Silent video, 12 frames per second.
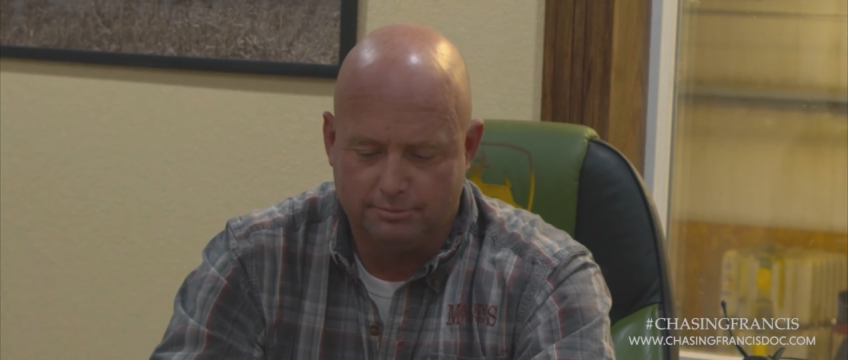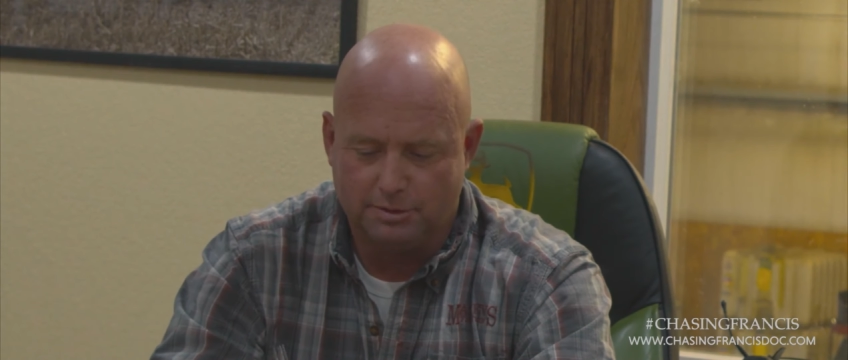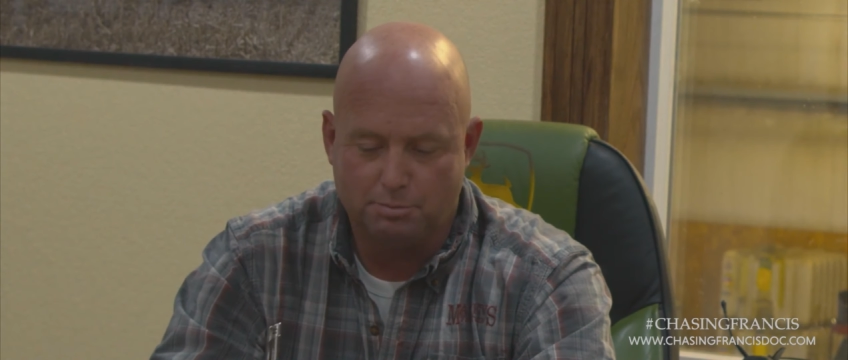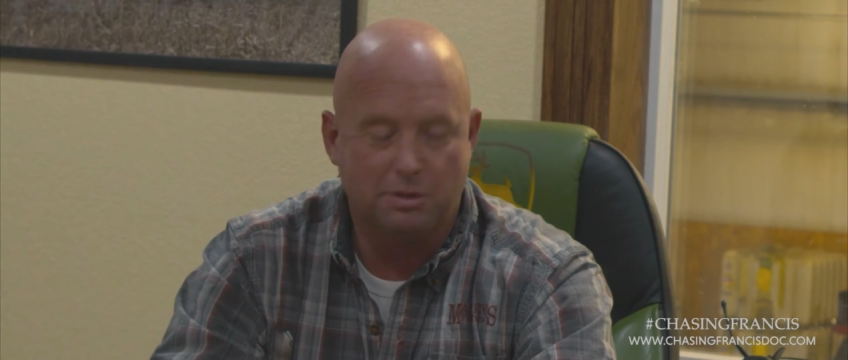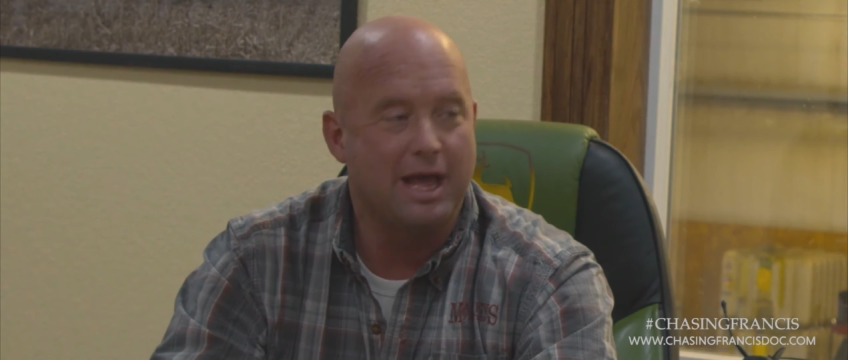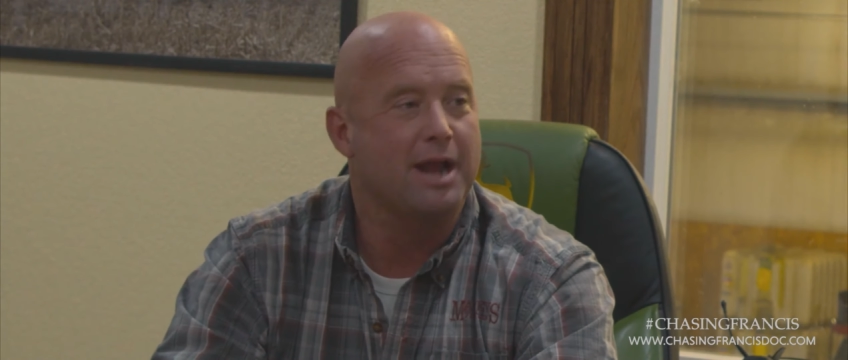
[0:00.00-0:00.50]

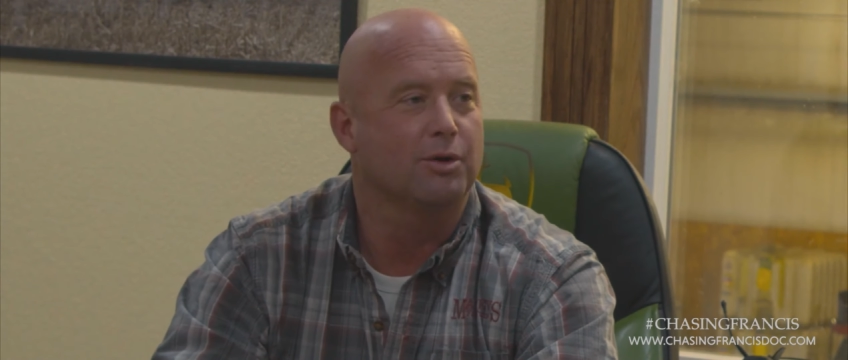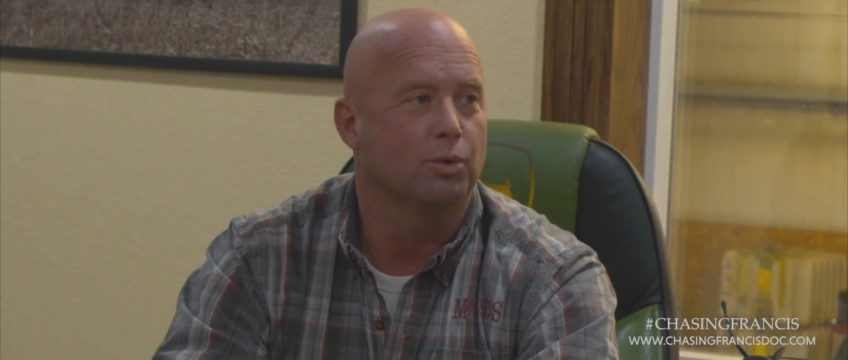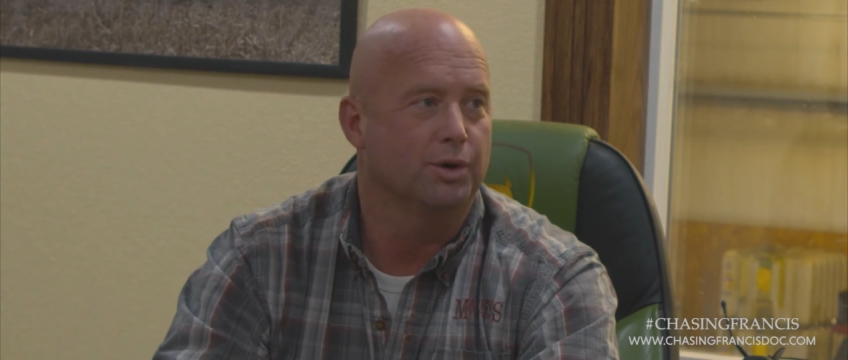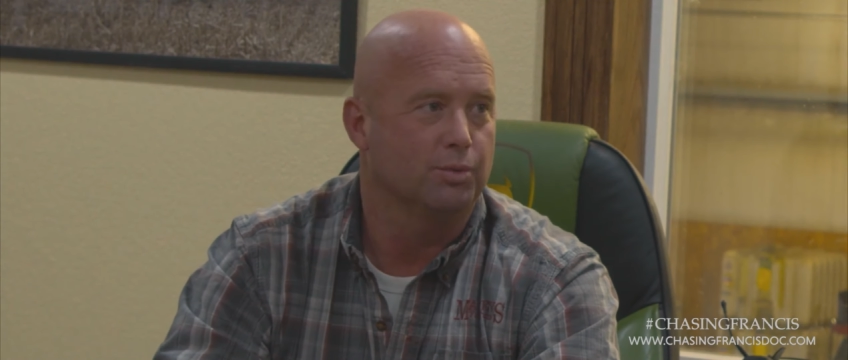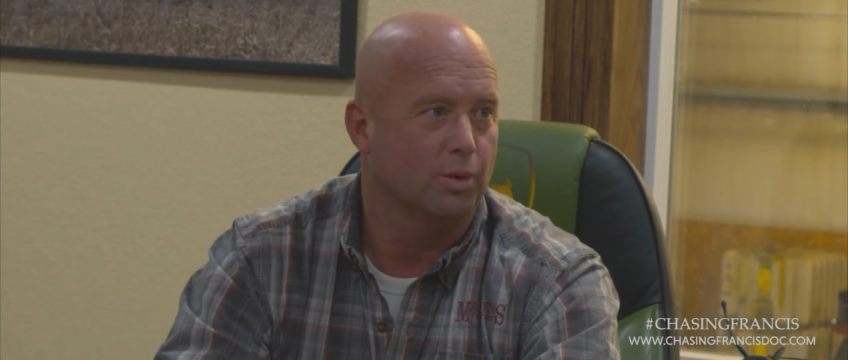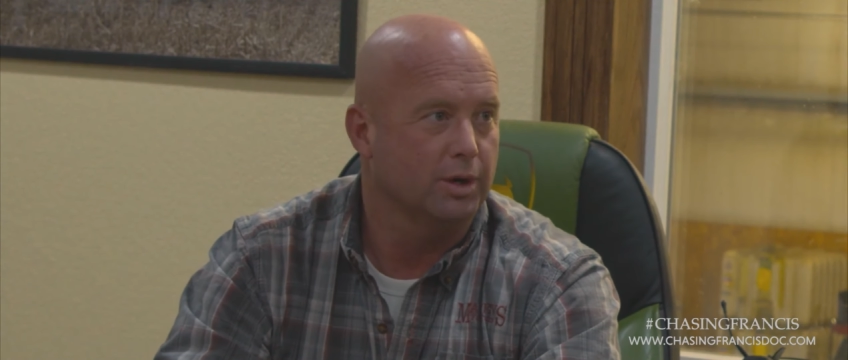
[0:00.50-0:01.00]
The planter
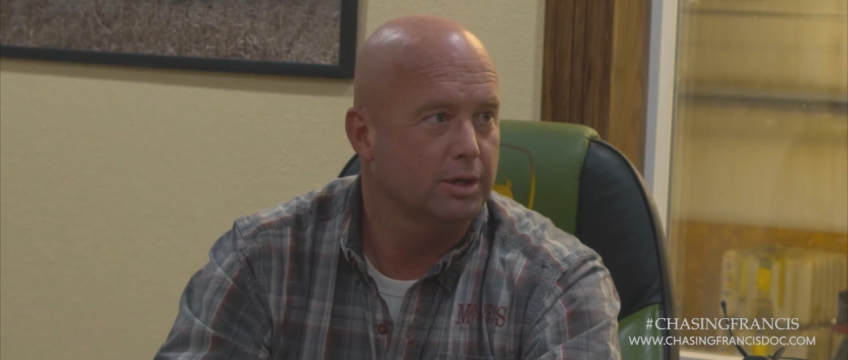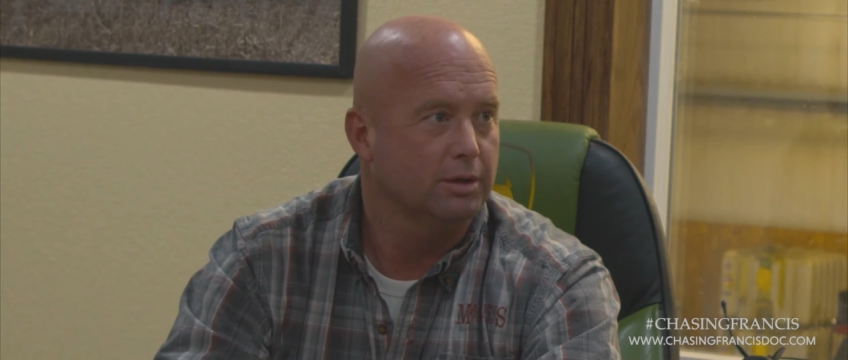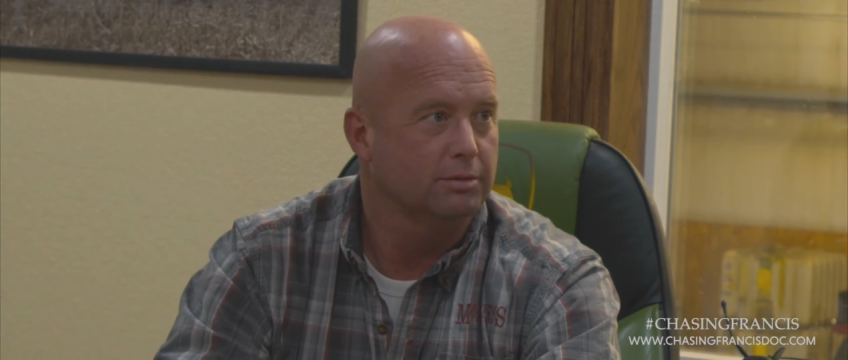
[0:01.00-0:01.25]
wouldn't work.